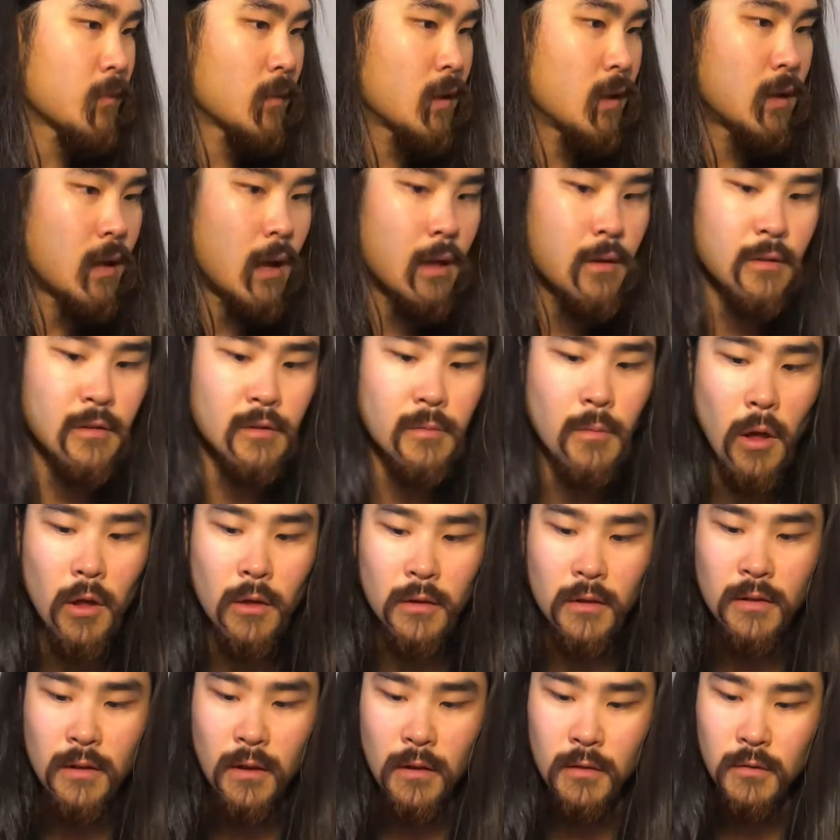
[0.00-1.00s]
and other small
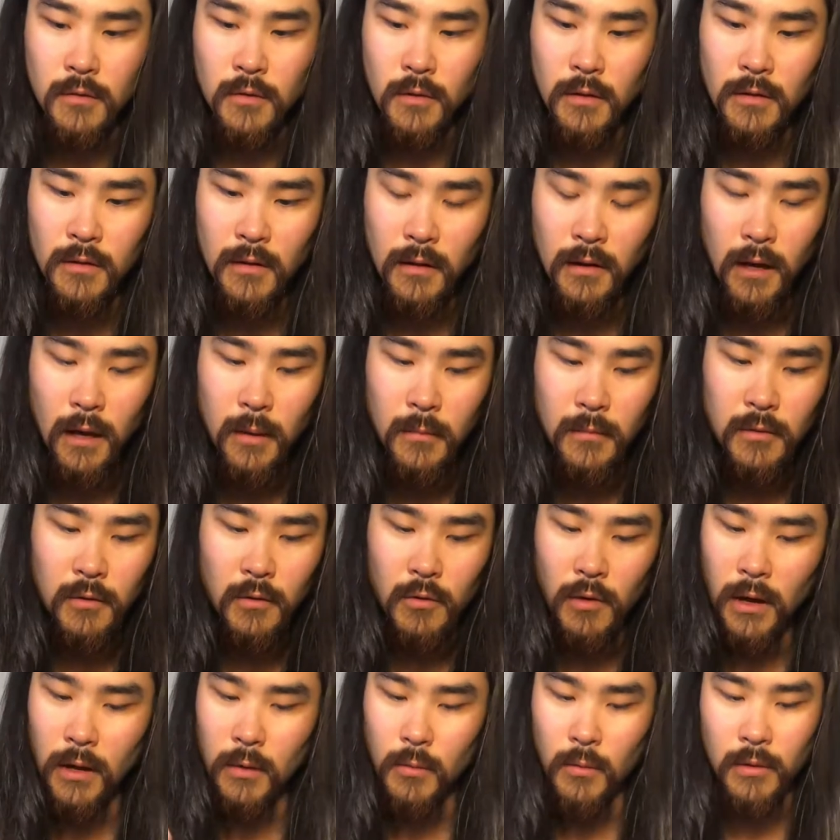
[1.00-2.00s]
accessories that comes
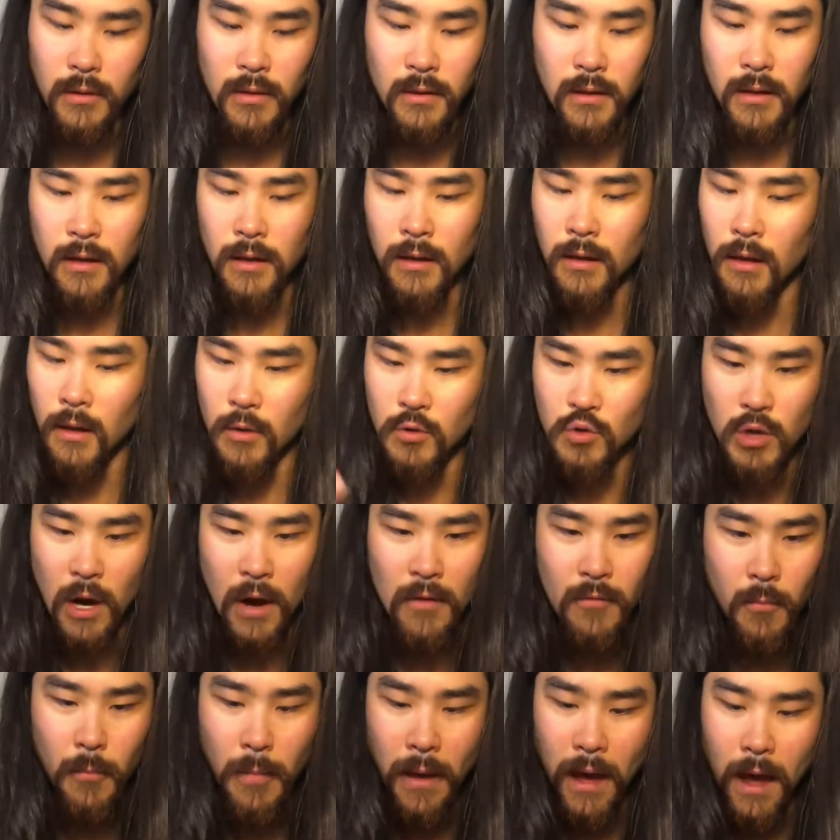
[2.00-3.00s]
great with it. A
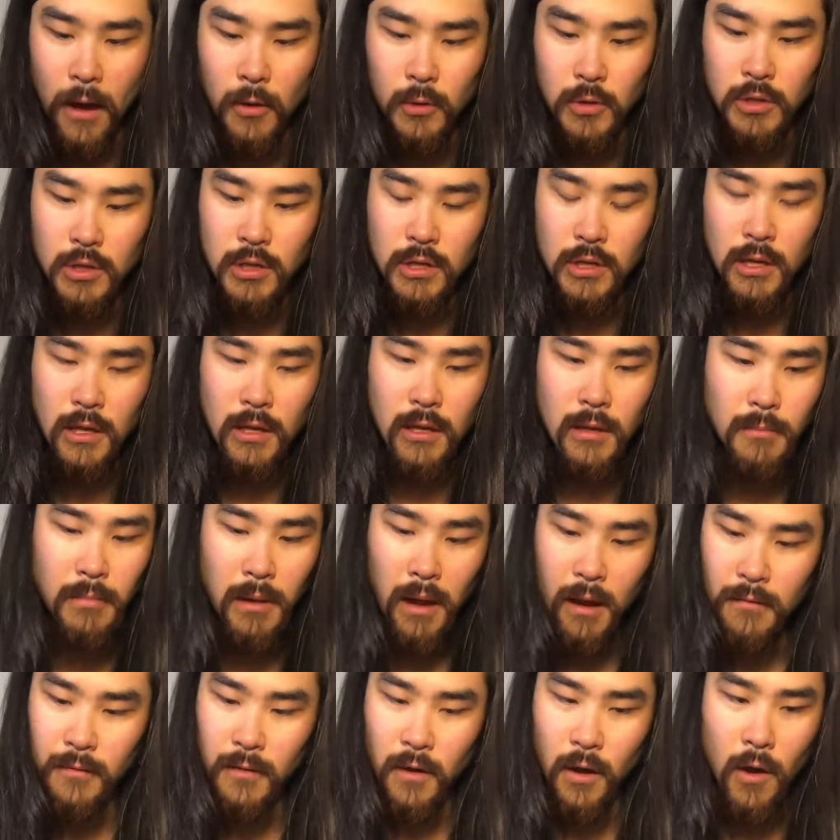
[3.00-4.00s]
travel pouch.
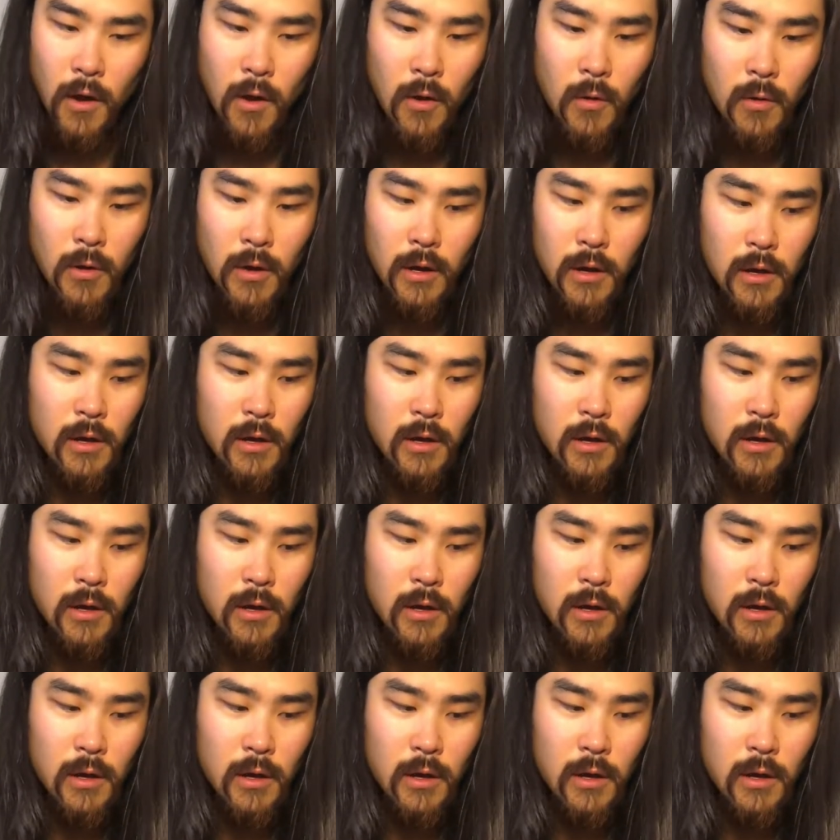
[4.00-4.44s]
Puffco,